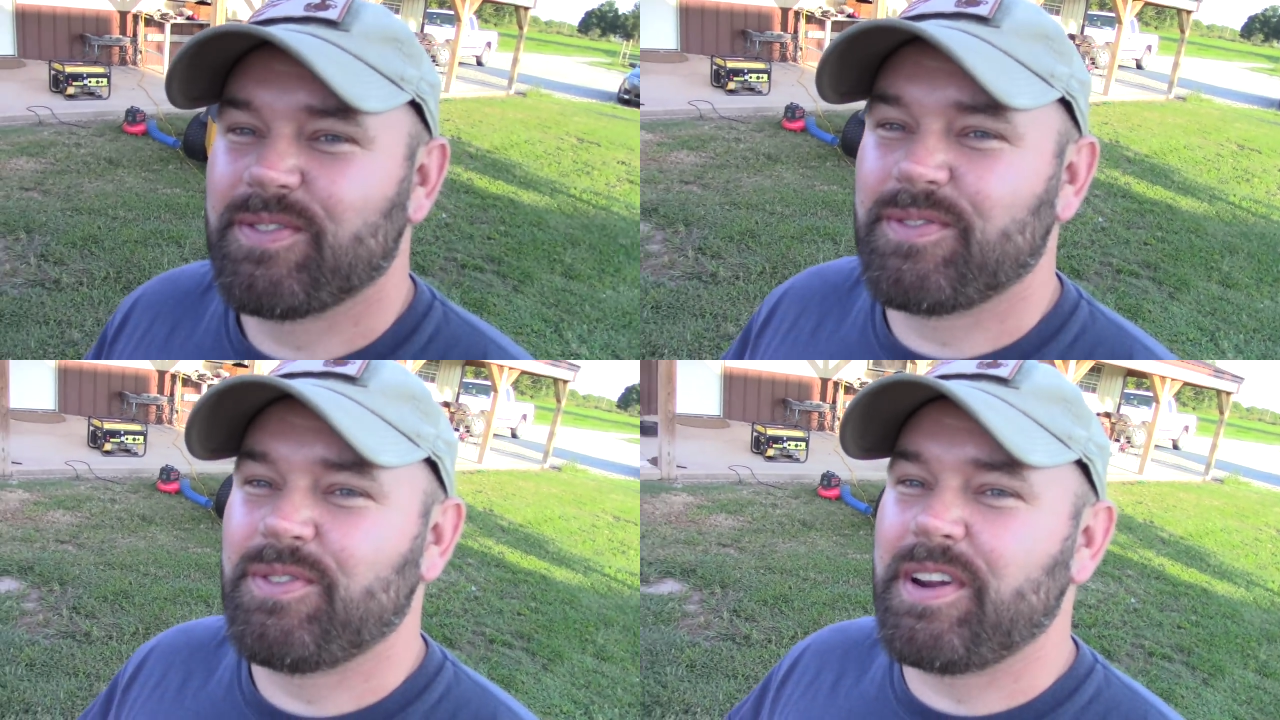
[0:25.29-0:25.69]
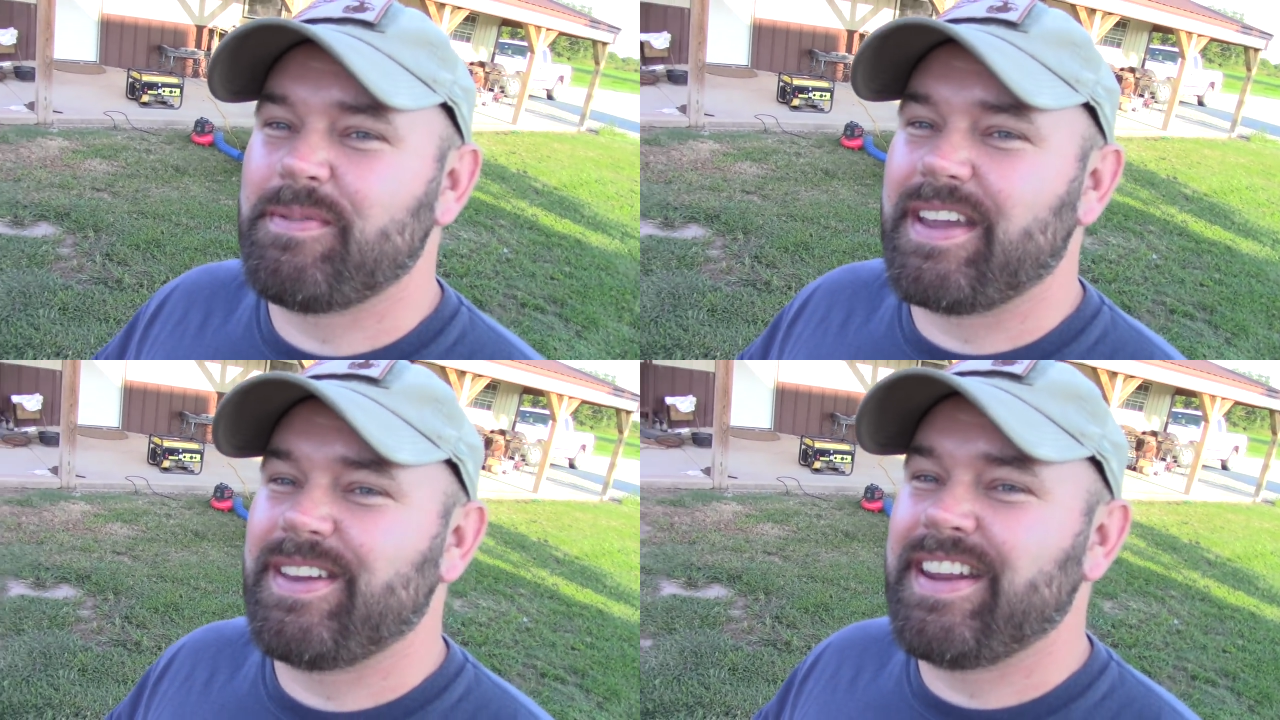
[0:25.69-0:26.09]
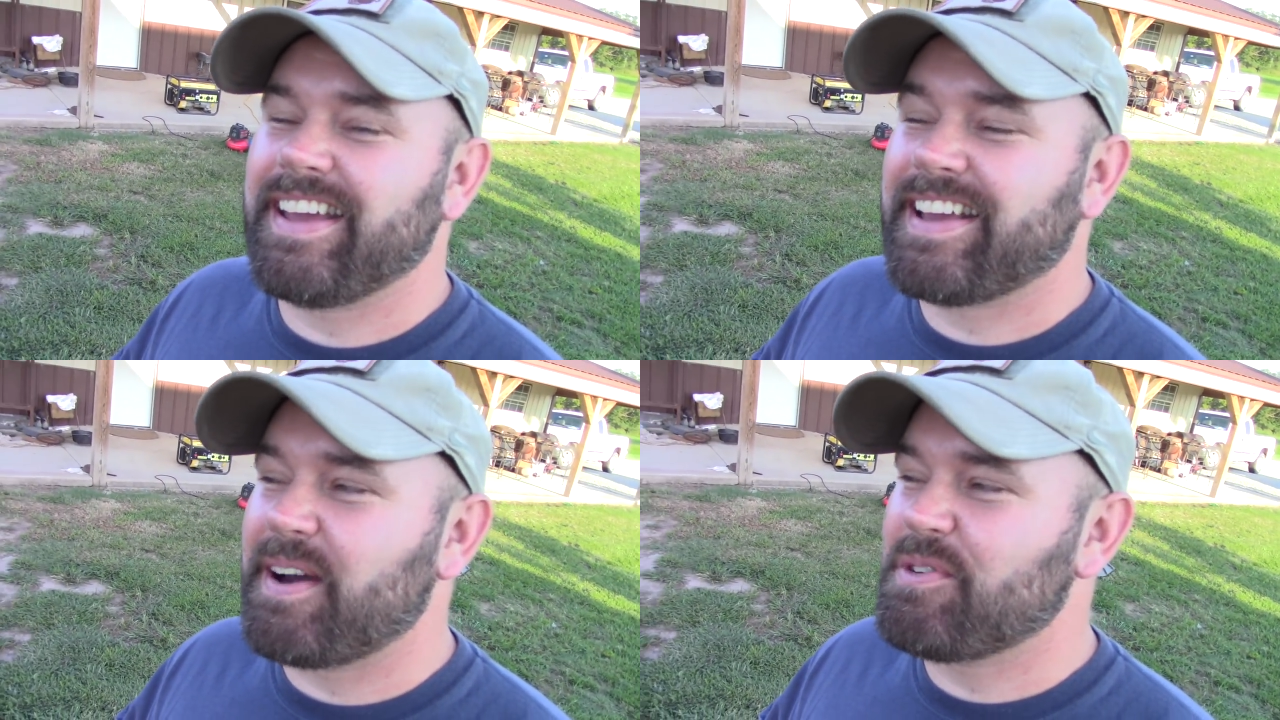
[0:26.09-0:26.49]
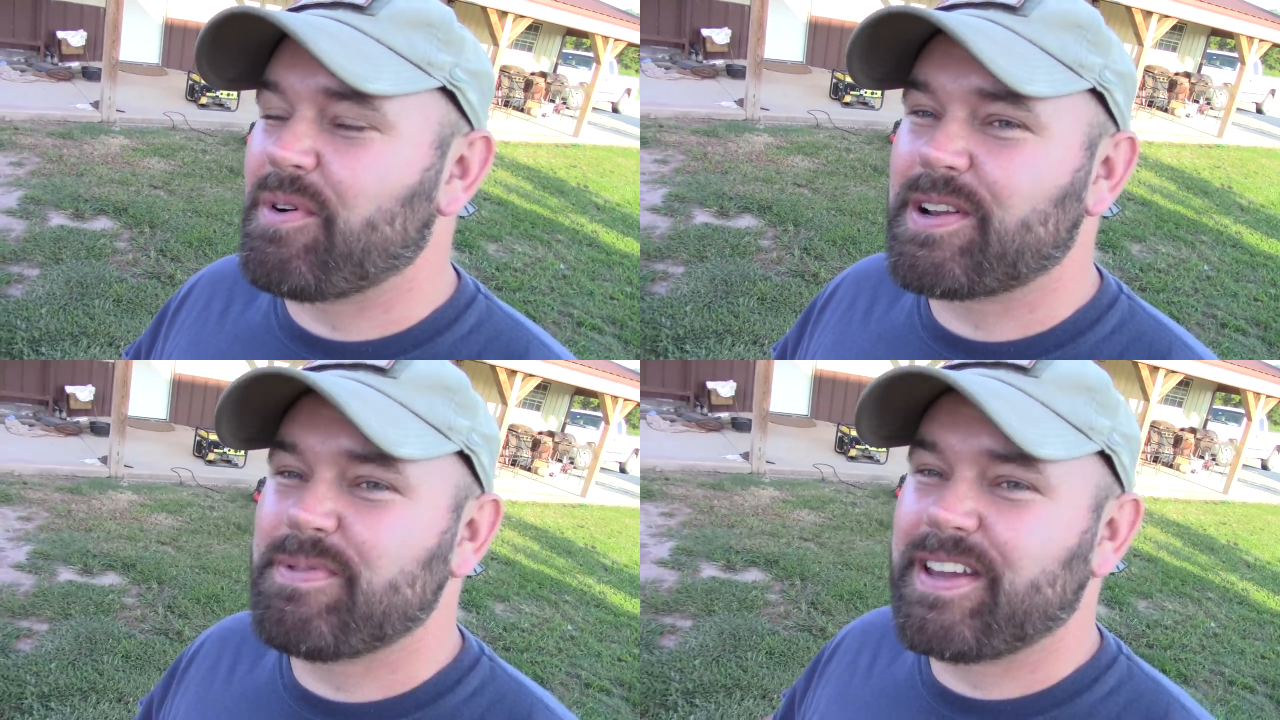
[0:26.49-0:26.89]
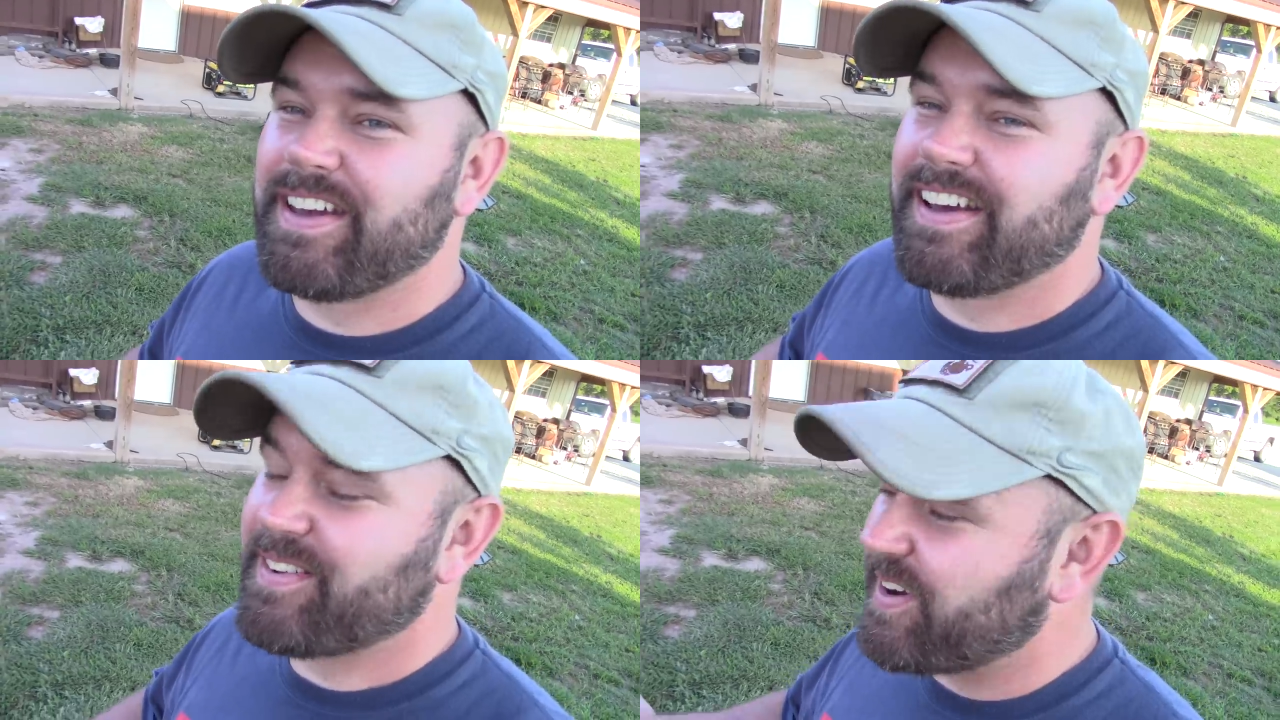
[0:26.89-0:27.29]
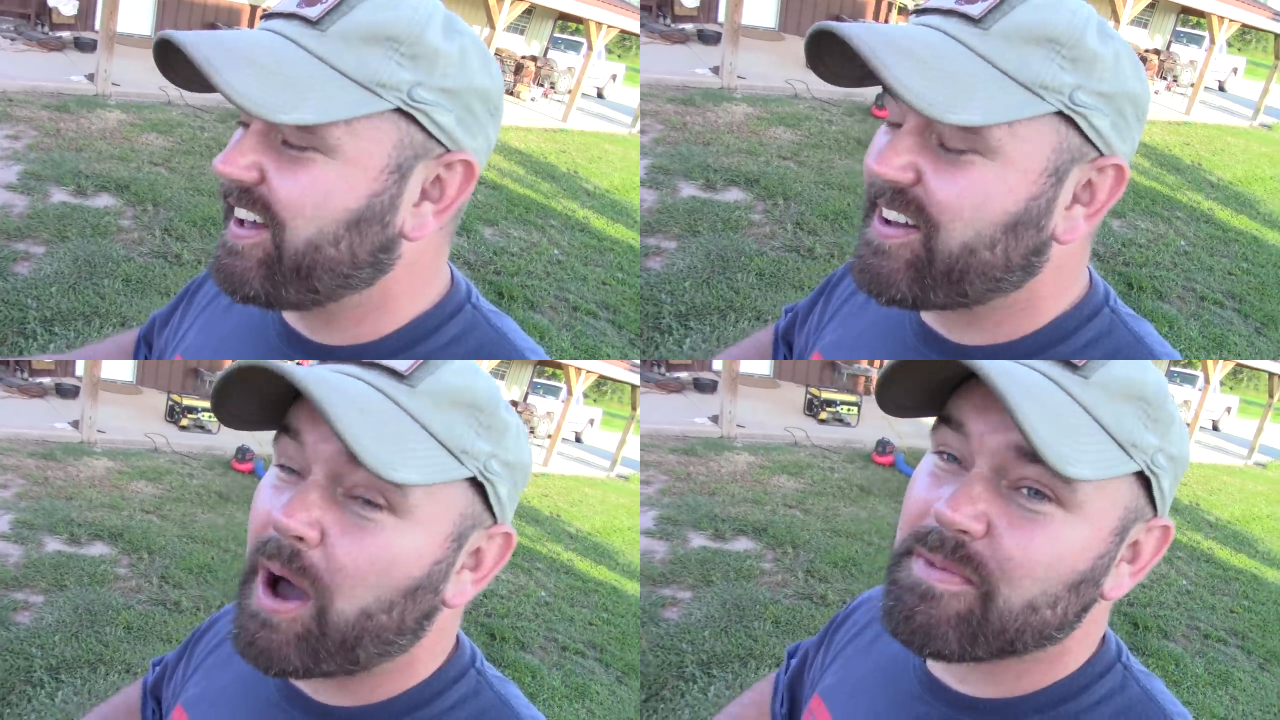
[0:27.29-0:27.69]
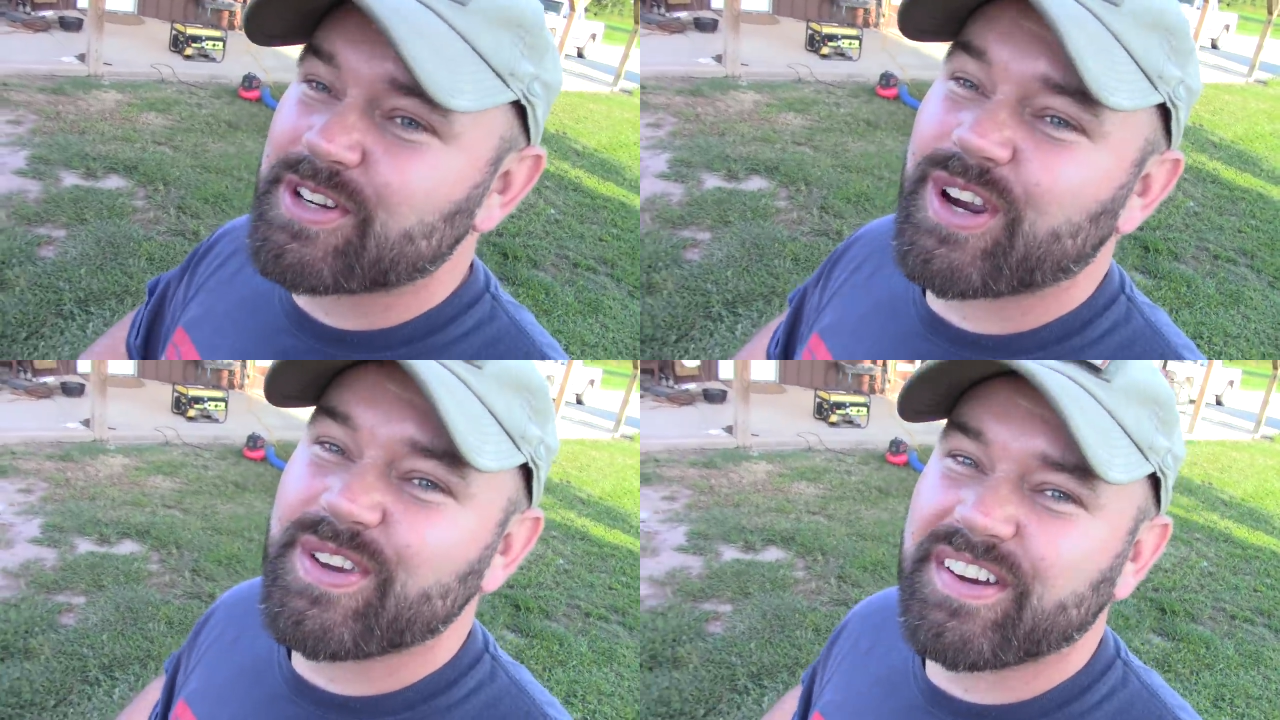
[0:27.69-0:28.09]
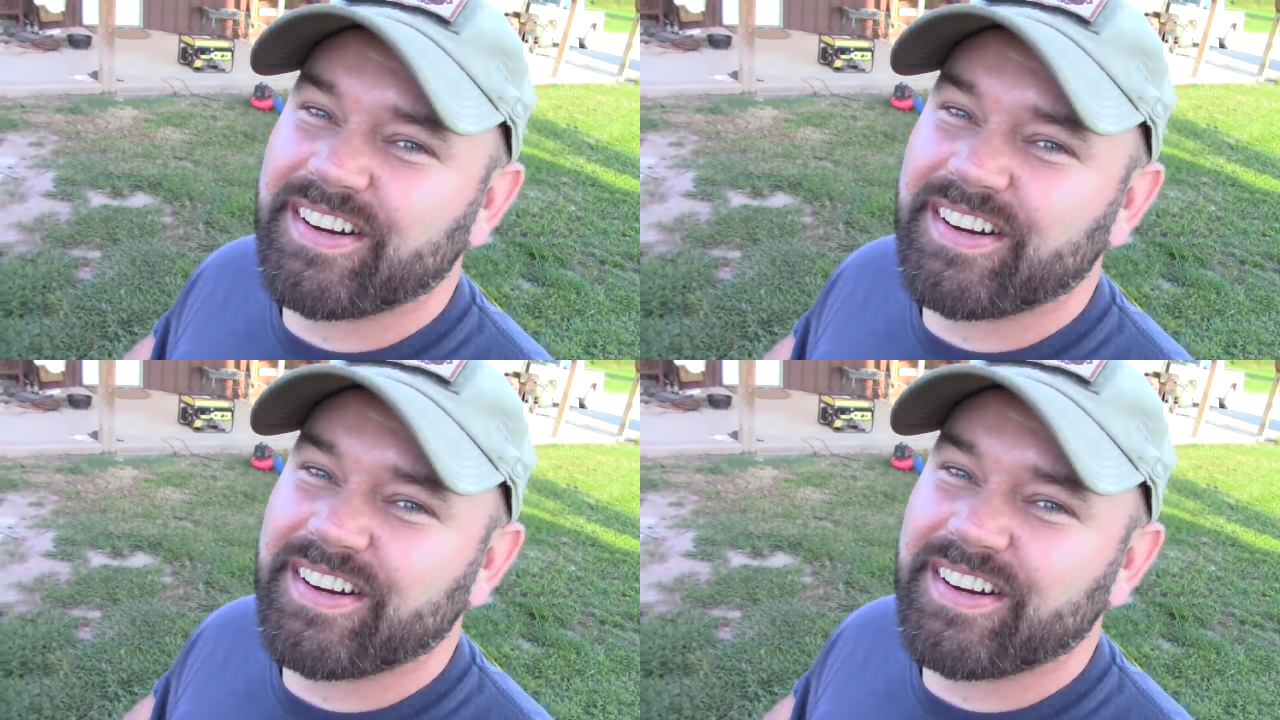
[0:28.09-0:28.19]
What do you mean? You didn't come to watch me cook? Well, I'm going to show you